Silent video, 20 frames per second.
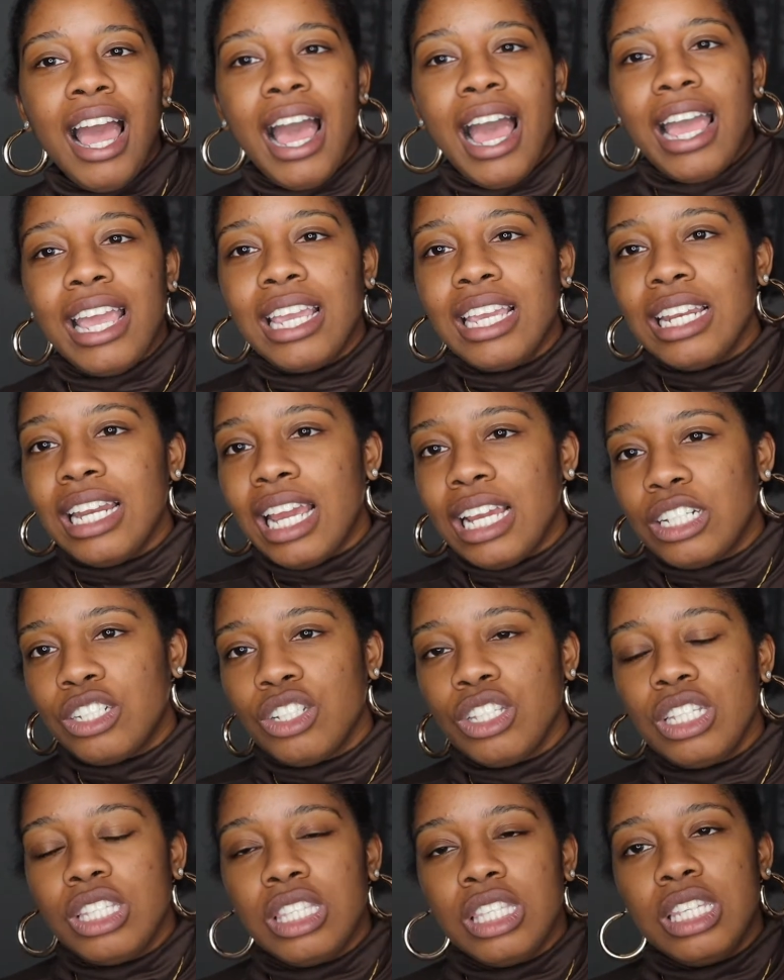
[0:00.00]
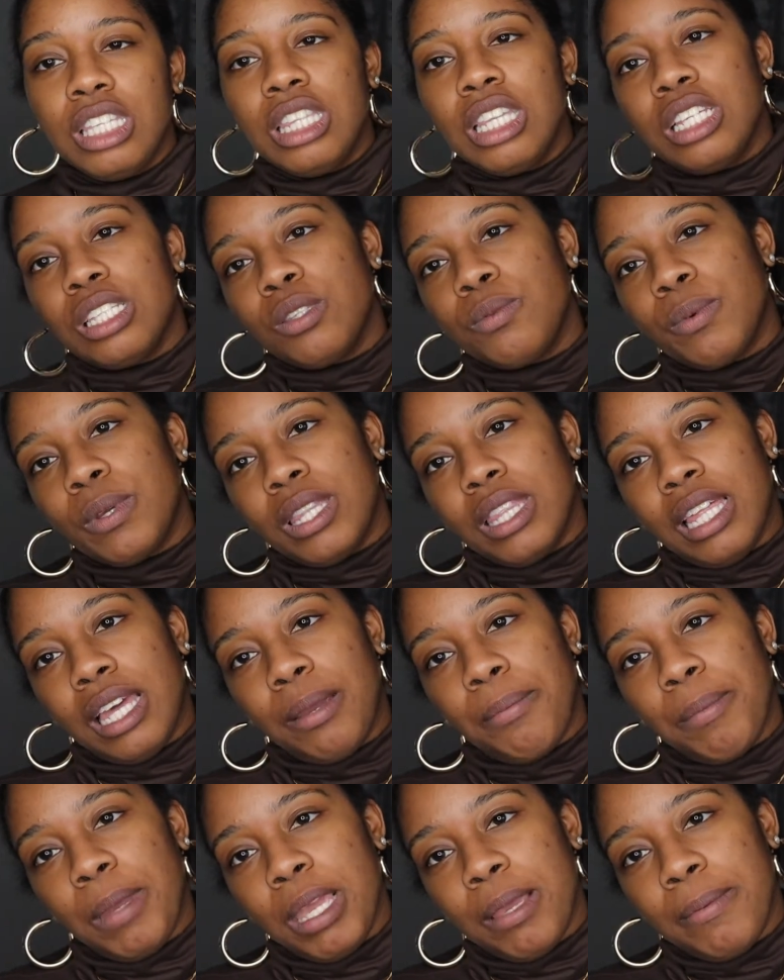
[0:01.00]
I can actually see this with
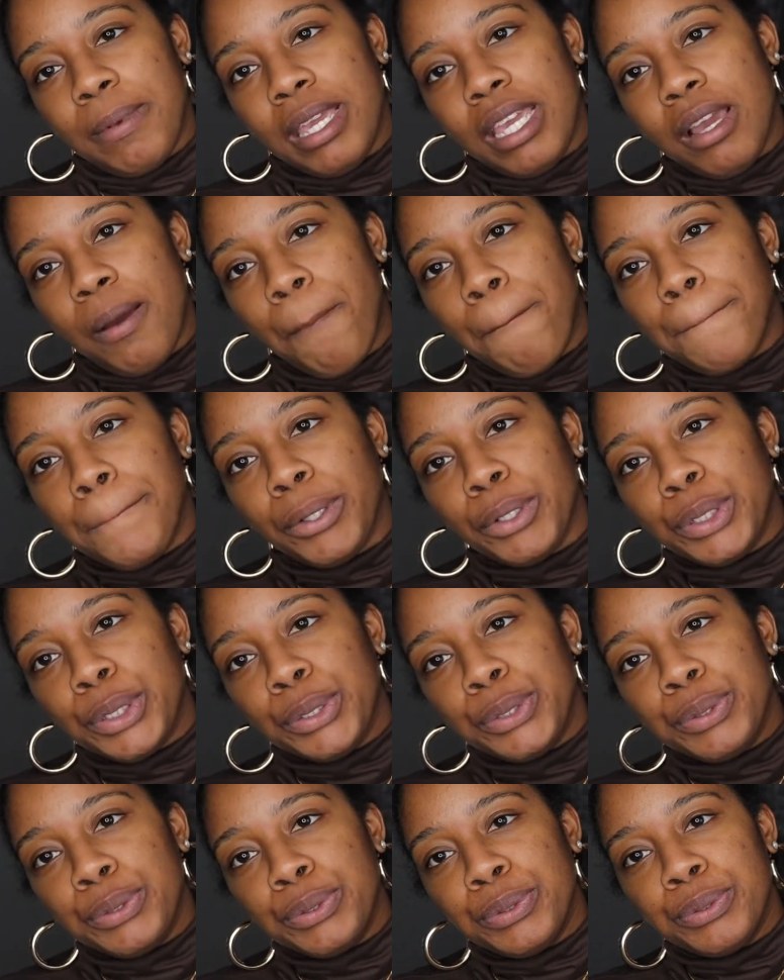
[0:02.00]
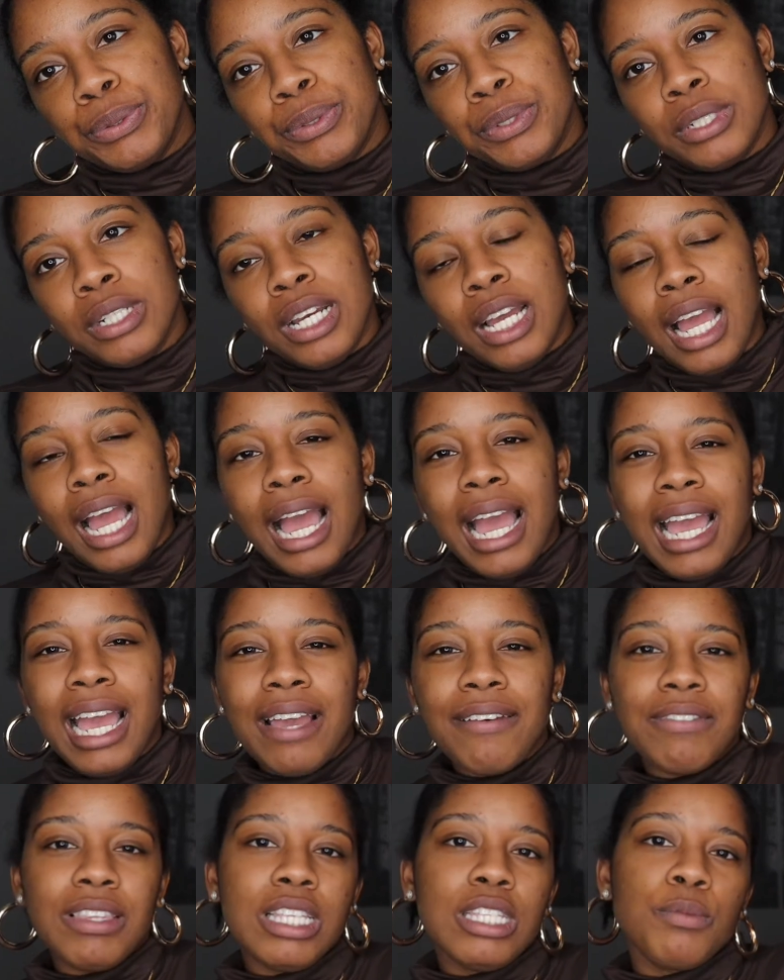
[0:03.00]
like maybe a blue. I
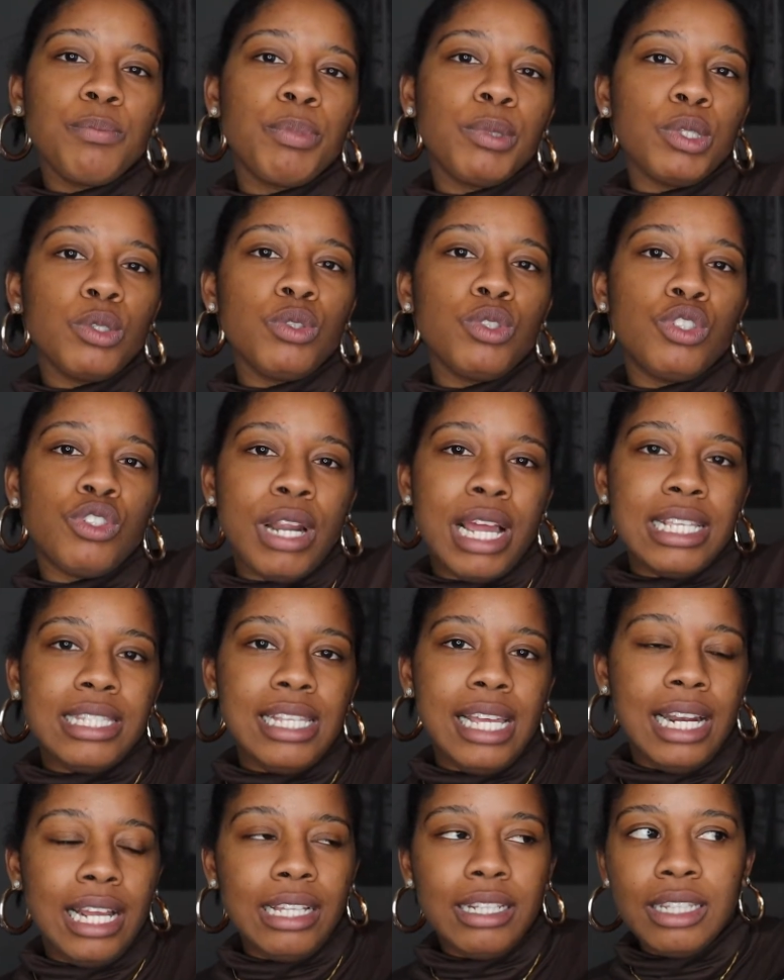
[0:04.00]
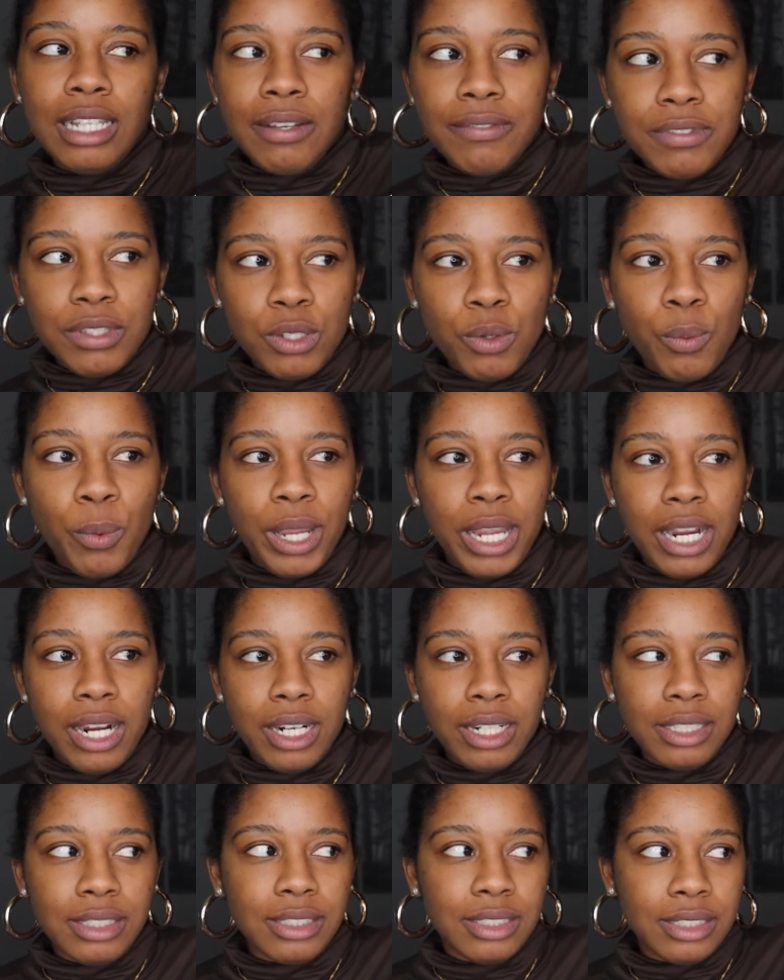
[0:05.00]
have this blue dress that I love to
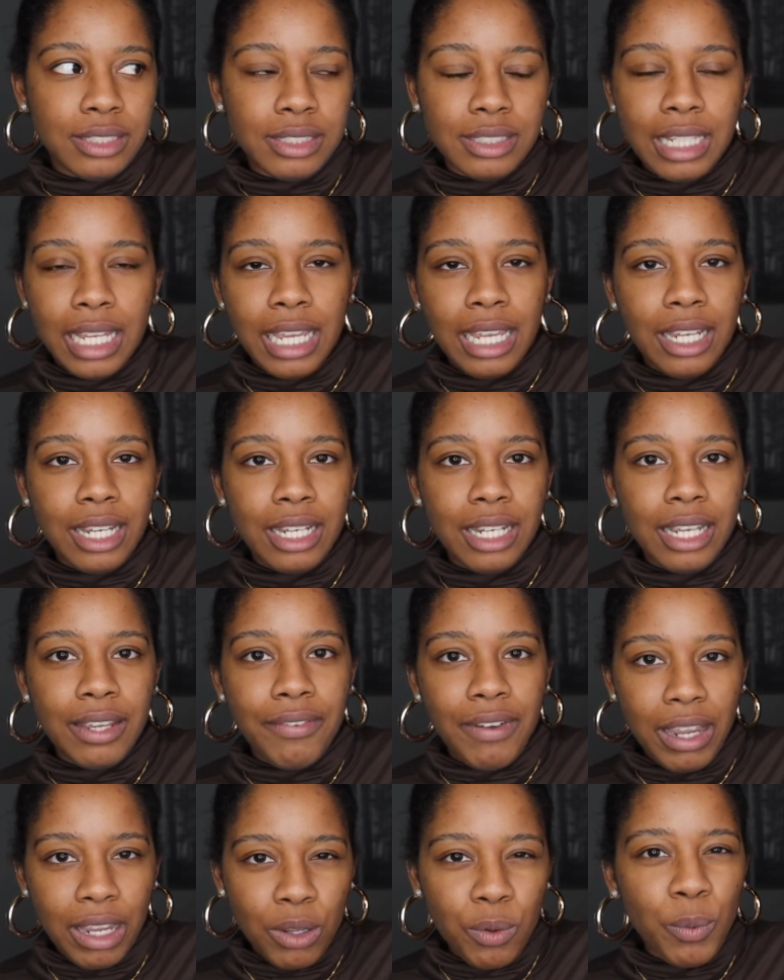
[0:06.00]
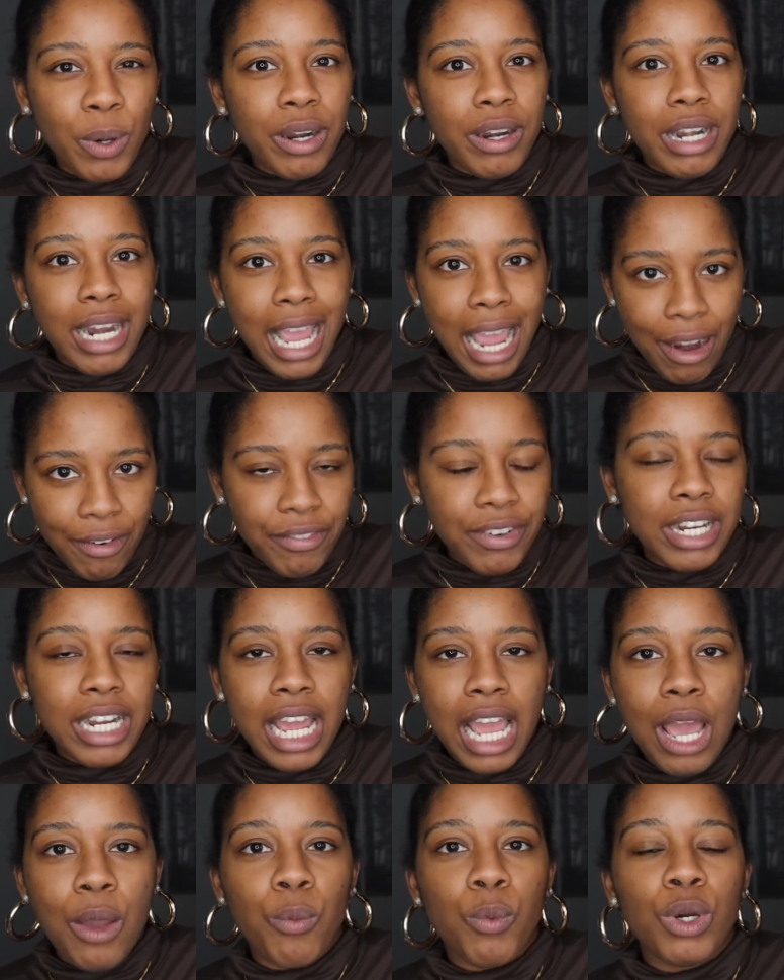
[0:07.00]
wear. Like if I could wear it every
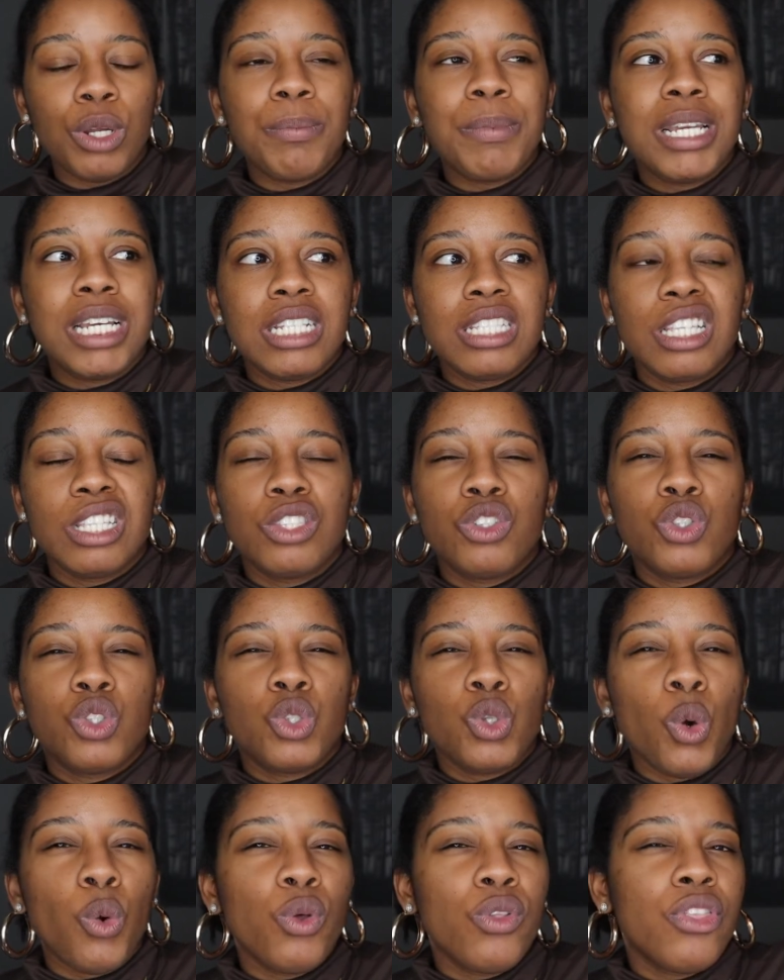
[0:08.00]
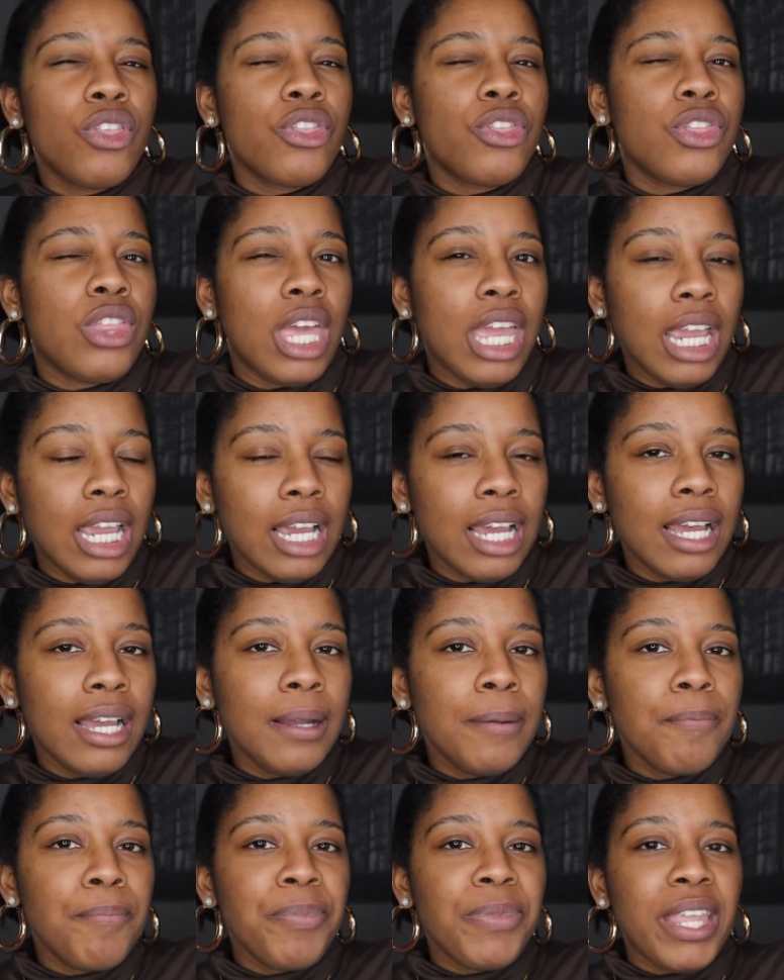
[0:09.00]
day, I would because it's so thick.
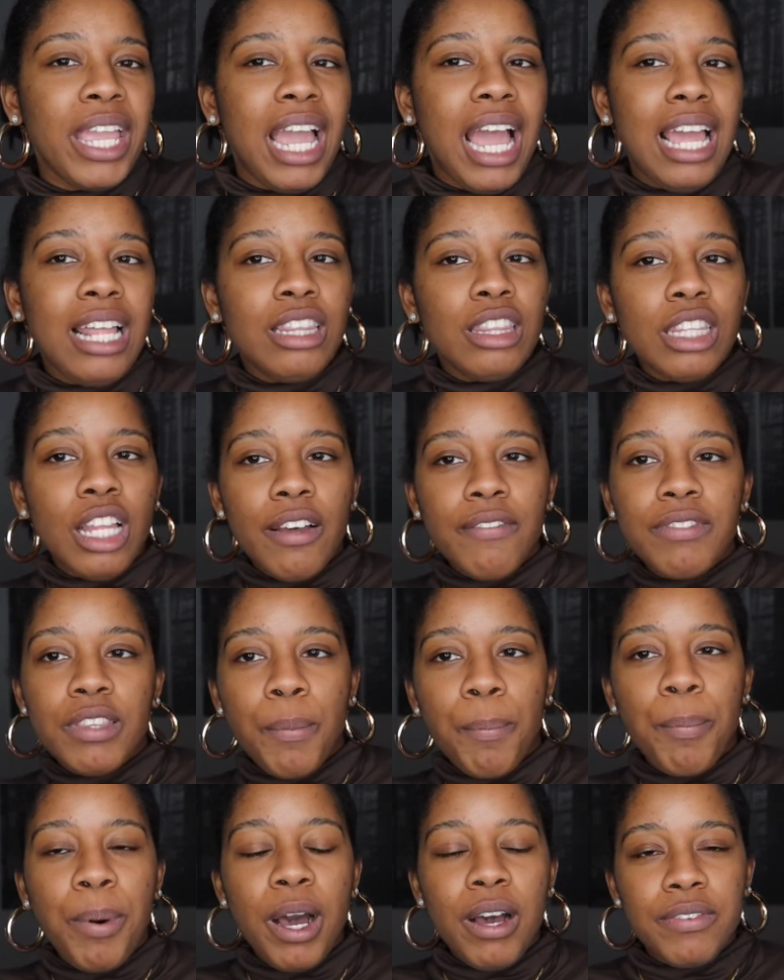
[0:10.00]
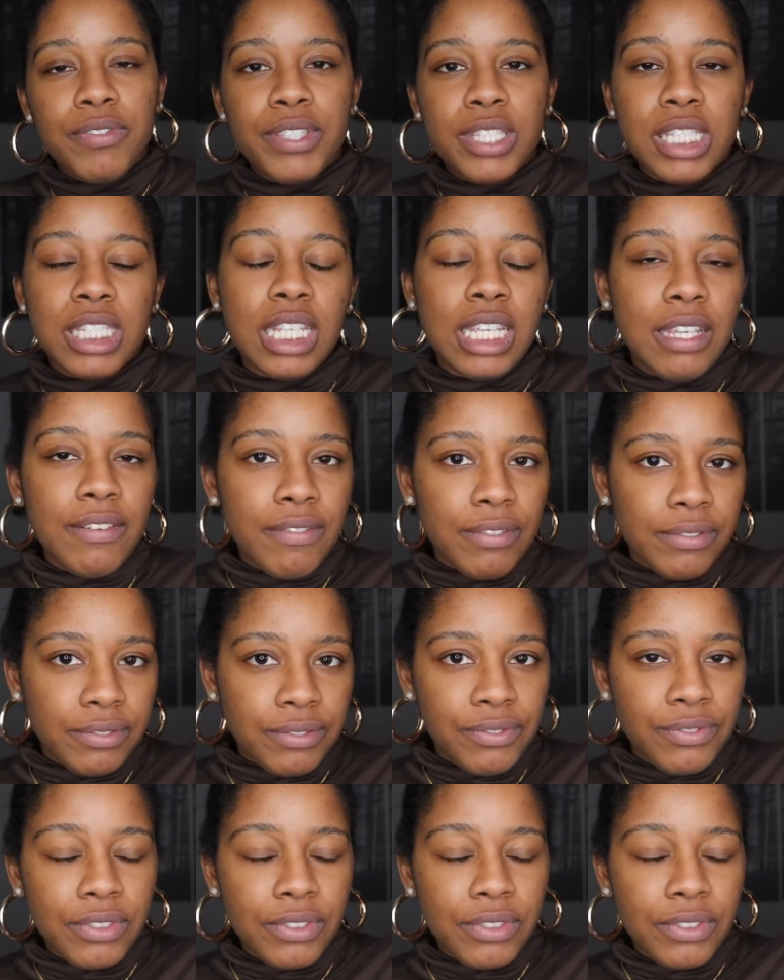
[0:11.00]
I love the puff sleeve